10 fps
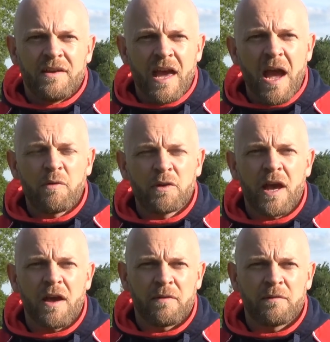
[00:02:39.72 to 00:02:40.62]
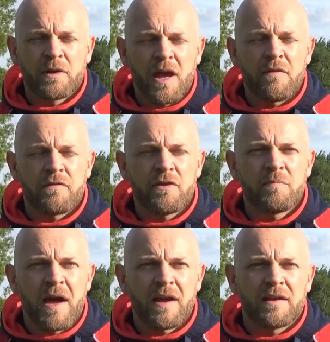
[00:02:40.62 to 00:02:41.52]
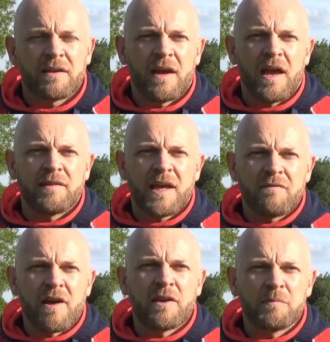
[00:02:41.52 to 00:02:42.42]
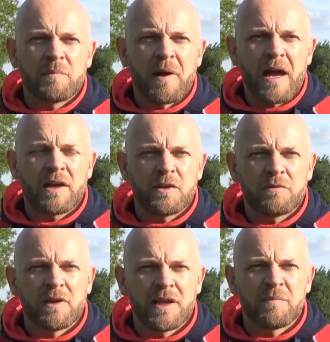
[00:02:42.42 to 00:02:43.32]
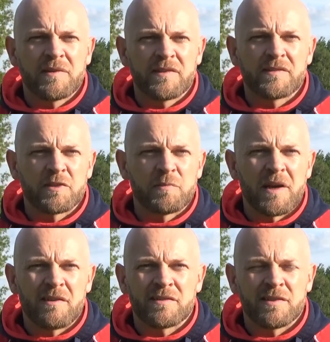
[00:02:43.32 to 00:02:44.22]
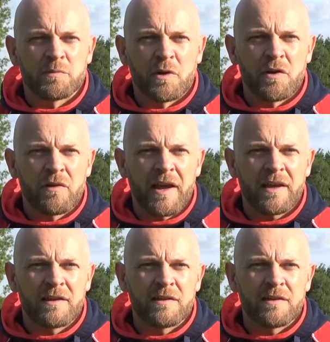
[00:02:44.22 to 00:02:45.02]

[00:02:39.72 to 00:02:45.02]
Yeah, we'll get a few back. Dave Allen will be back. We really missed his experience and his work rate.